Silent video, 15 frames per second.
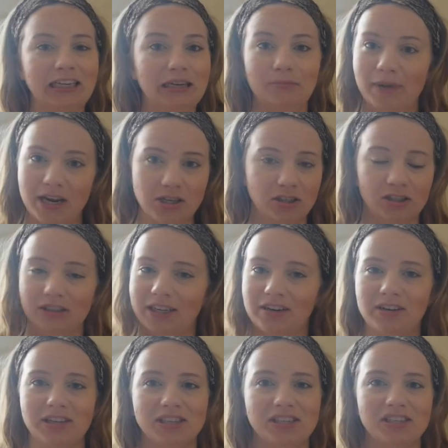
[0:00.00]
a major
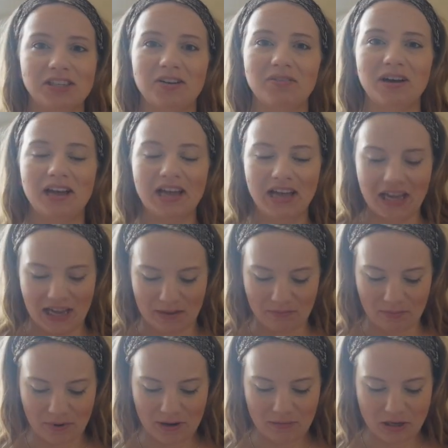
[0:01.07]
clearance. So
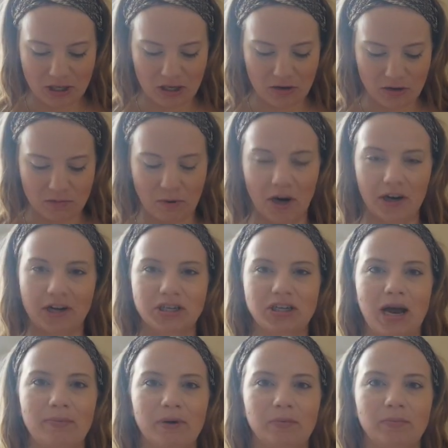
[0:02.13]
I'm pretty much a huge bargain
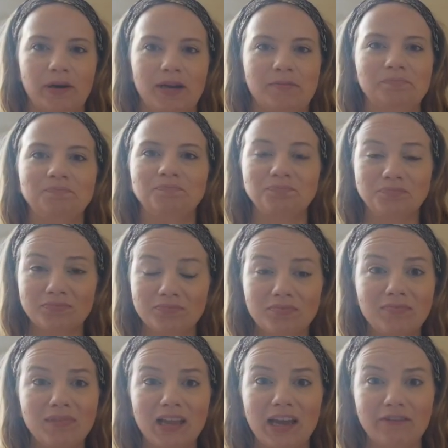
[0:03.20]
shopper, but
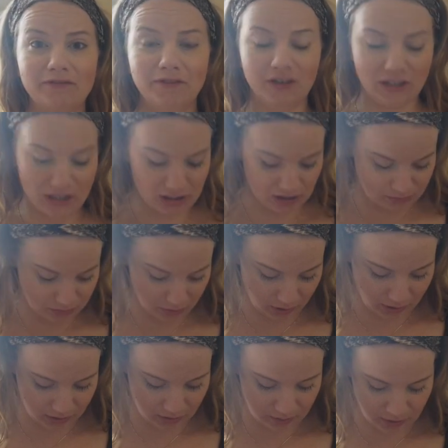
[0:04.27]
I fully
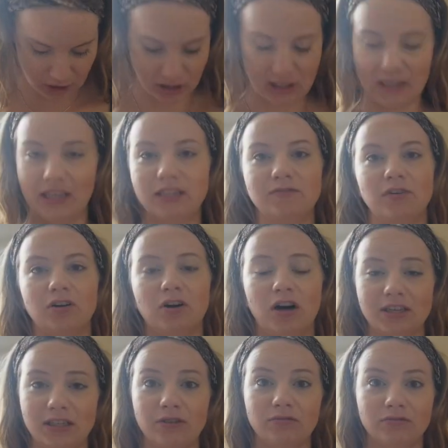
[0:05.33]
support purchasing this full
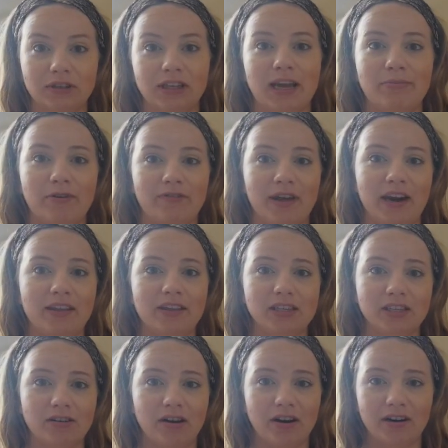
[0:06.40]
cost. I really am a fan of
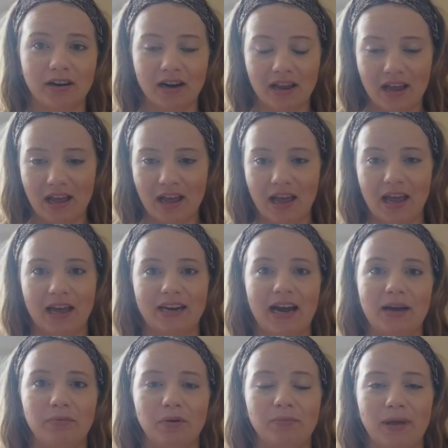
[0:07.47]
this yarn, and I
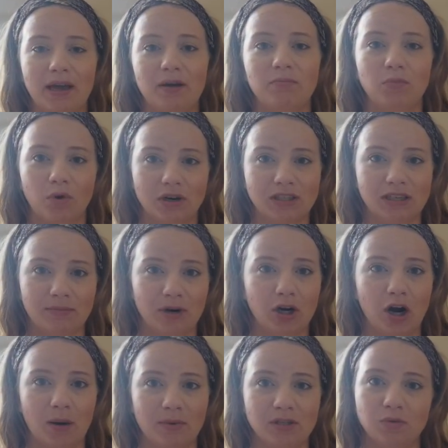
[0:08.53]
will make more summer
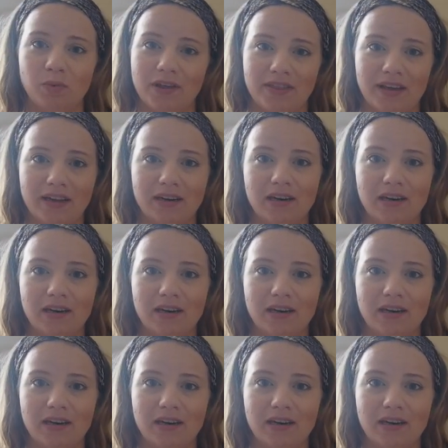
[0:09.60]
garments with it.